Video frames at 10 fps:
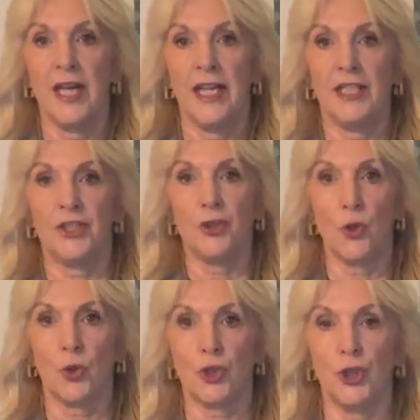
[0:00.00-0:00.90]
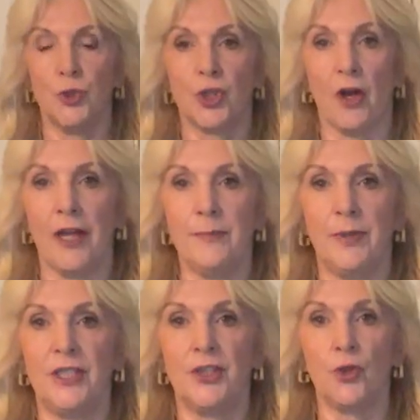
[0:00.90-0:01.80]
It's not too tight, but
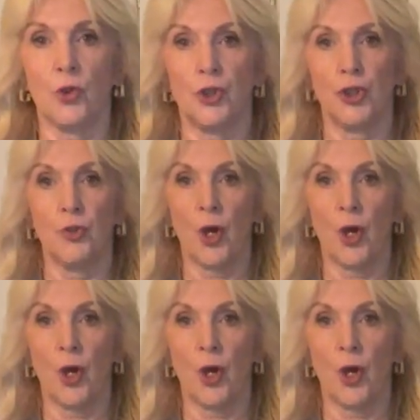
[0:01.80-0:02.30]
it's not too